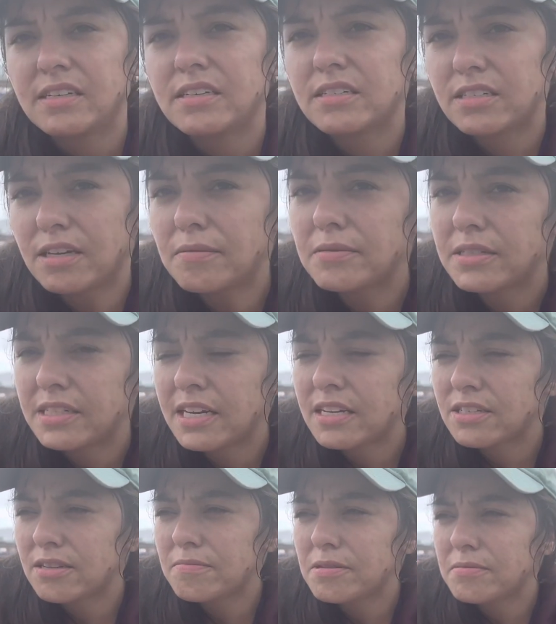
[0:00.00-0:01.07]
die that way? Yeah,
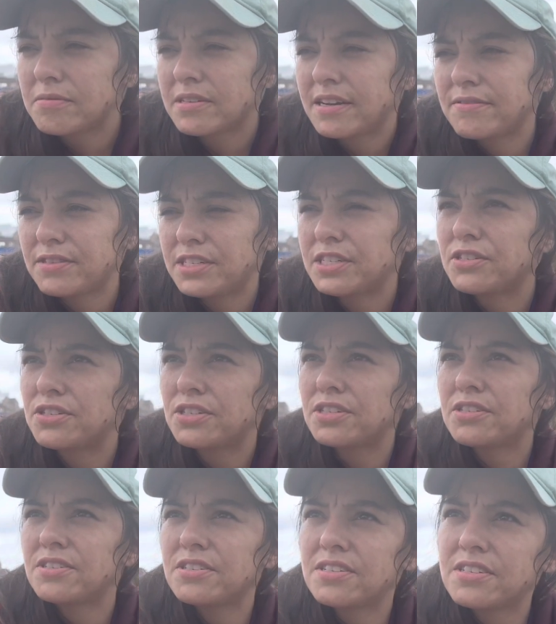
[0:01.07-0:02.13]
some people have
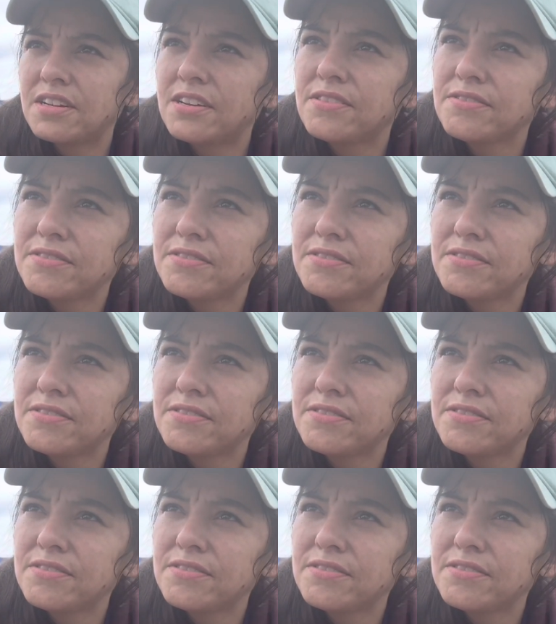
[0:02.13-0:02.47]
seizures and stuff.